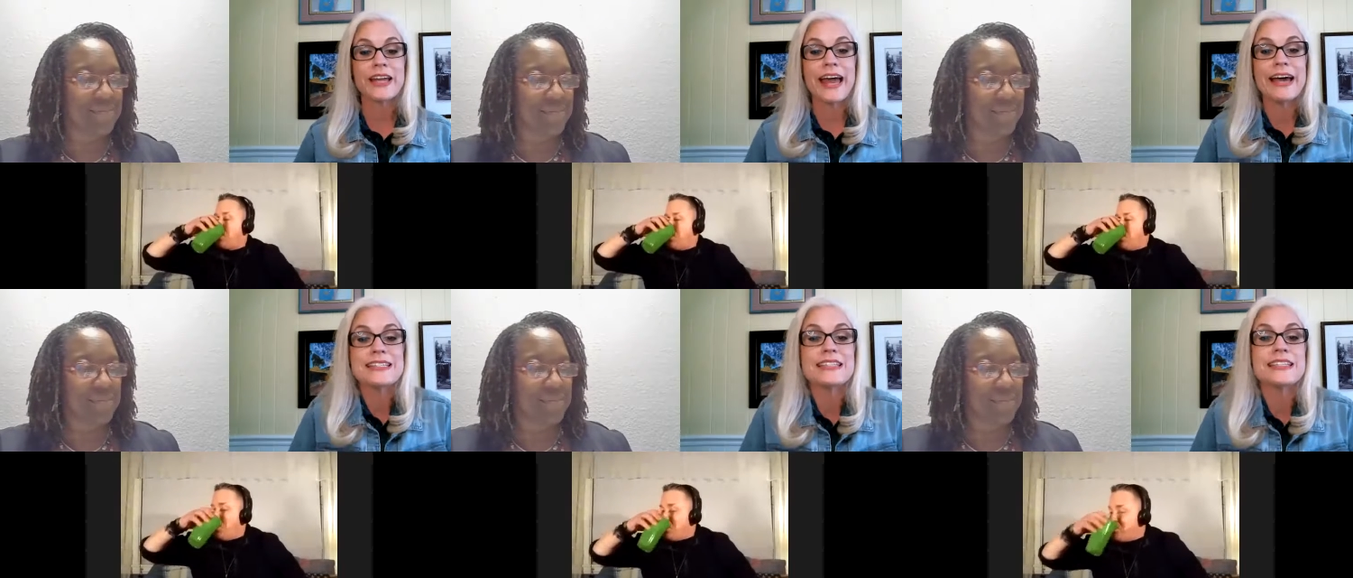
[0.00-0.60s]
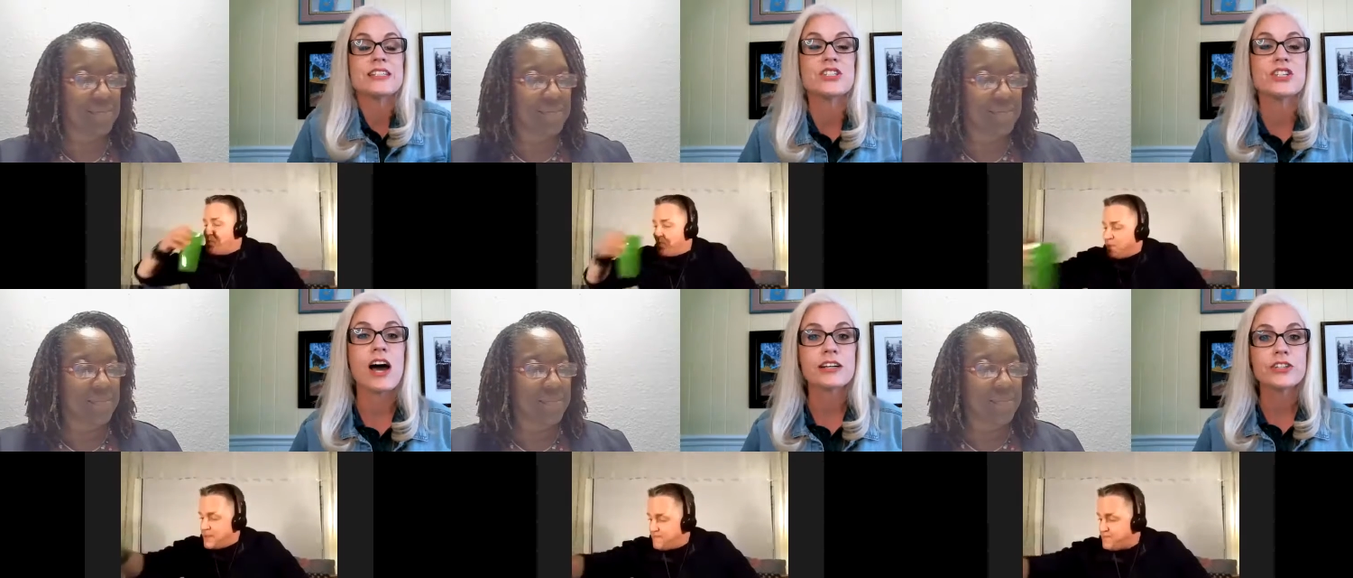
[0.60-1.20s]
Speaker 1: guest is
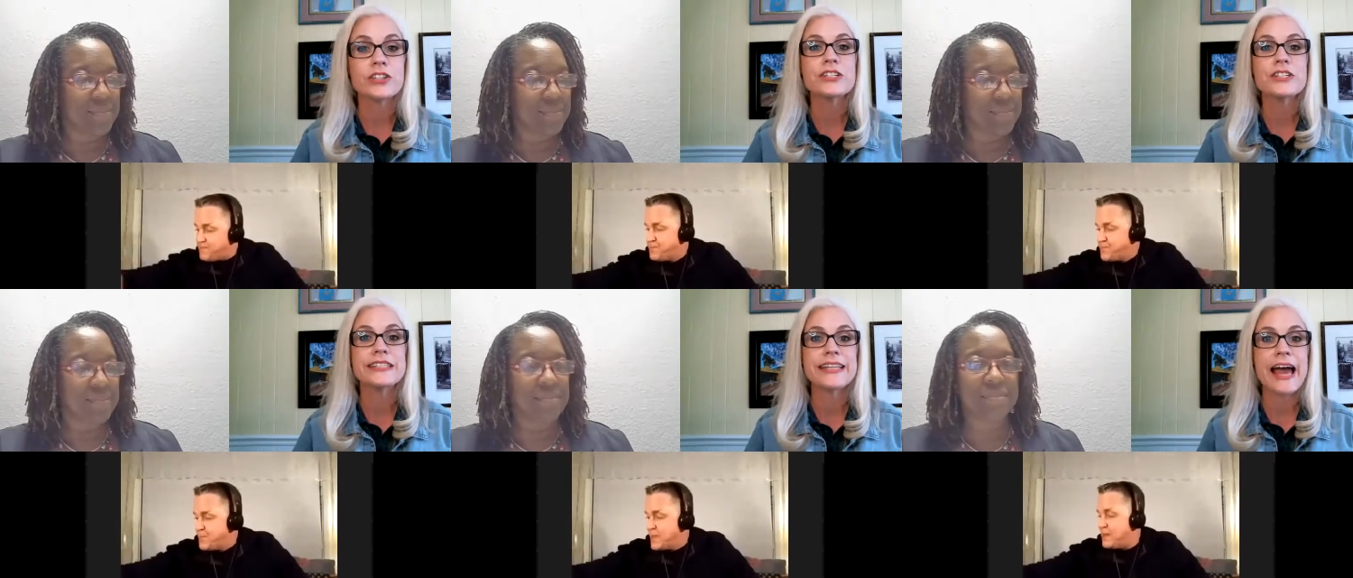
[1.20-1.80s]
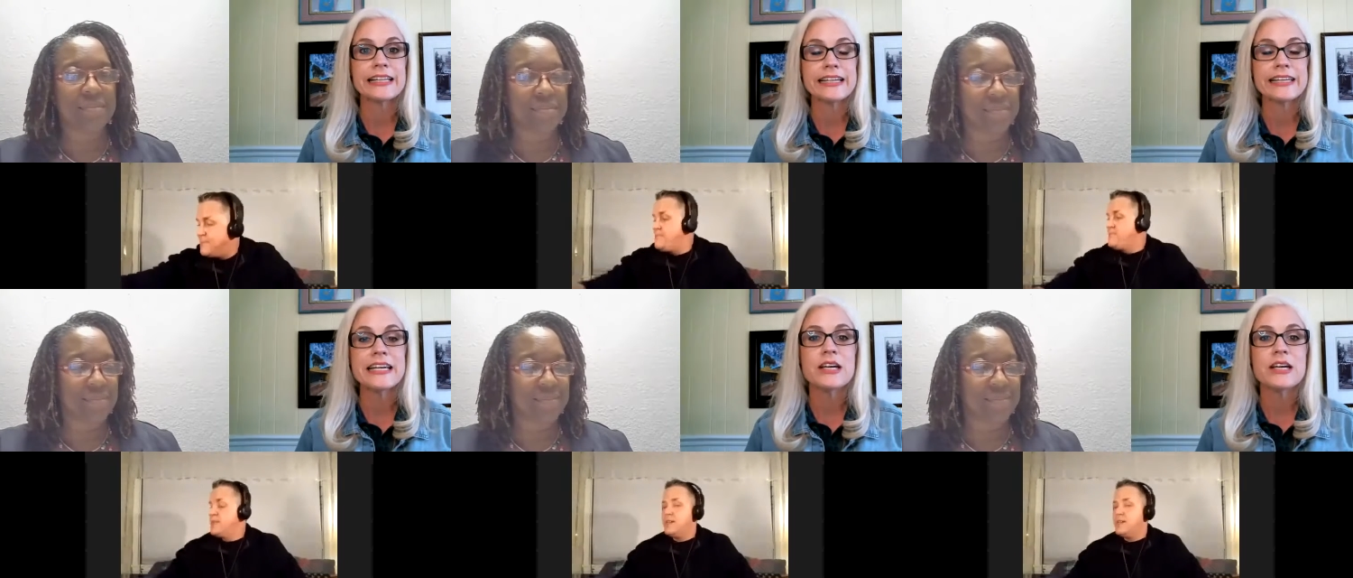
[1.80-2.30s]
Dr. Sallie